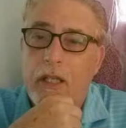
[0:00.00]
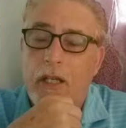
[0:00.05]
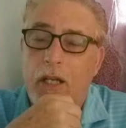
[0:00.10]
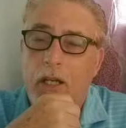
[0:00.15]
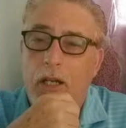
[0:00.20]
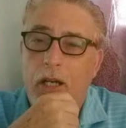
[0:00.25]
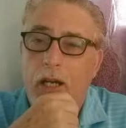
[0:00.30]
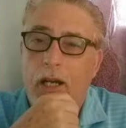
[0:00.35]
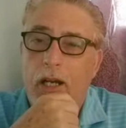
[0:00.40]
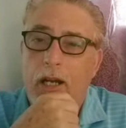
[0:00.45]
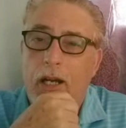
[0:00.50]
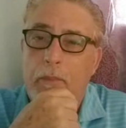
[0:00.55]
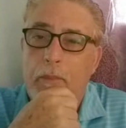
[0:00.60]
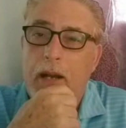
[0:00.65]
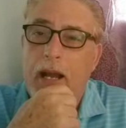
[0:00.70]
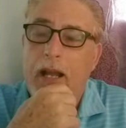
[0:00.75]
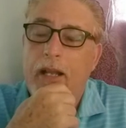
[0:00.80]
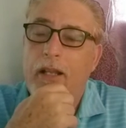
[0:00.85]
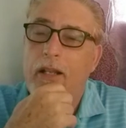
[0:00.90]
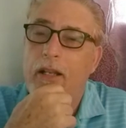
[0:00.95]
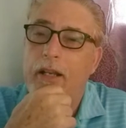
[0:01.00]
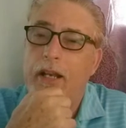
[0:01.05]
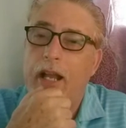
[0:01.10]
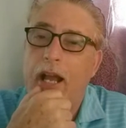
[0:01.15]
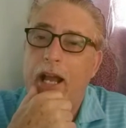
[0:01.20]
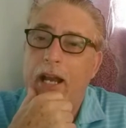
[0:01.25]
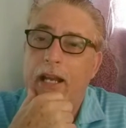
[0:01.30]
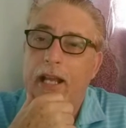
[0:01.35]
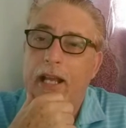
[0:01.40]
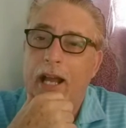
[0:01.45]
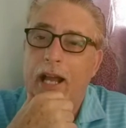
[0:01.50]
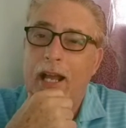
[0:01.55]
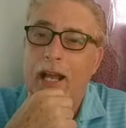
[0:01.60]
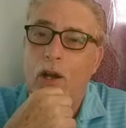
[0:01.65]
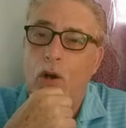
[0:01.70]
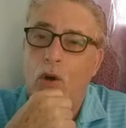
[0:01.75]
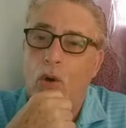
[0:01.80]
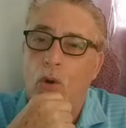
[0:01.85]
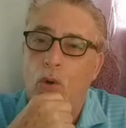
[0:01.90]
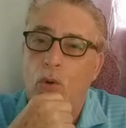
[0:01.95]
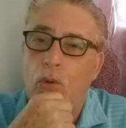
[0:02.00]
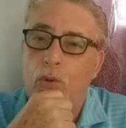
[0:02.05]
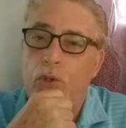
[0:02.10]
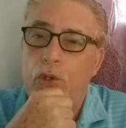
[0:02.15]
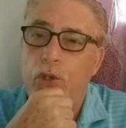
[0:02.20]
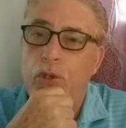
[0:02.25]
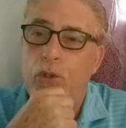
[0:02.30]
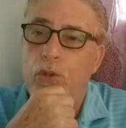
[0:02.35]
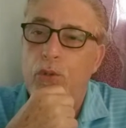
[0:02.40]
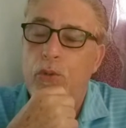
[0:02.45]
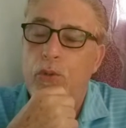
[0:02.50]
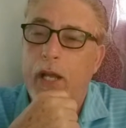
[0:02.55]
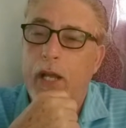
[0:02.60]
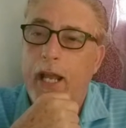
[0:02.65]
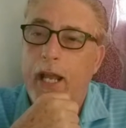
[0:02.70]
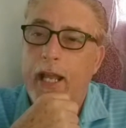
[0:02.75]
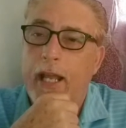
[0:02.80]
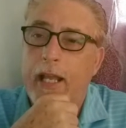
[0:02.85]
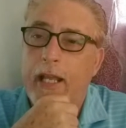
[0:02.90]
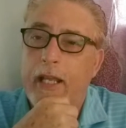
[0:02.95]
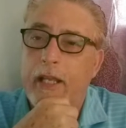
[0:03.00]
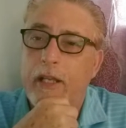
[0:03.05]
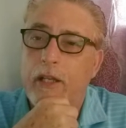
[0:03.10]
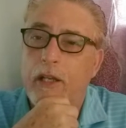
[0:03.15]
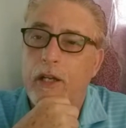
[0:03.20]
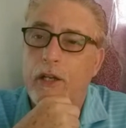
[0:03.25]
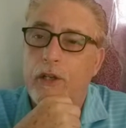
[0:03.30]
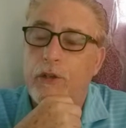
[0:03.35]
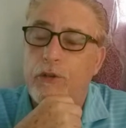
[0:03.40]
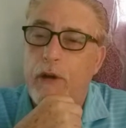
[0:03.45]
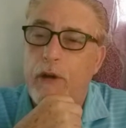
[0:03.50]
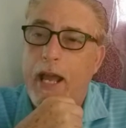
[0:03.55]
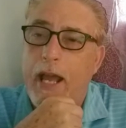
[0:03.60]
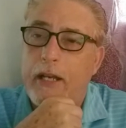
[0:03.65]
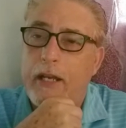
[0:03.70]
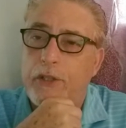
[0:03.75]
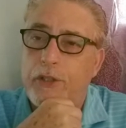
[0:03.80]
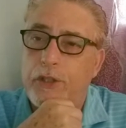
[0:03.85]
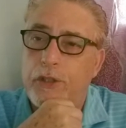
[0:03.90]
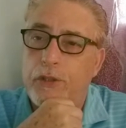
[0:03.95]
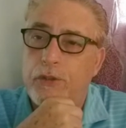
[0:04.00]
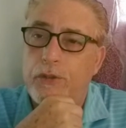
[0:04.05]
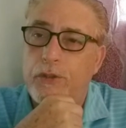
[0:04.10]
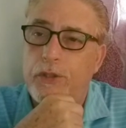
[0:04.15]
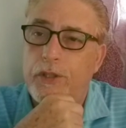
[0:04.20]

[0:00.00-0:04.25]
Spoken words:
Michael and Heidi, I owe you a gratitude.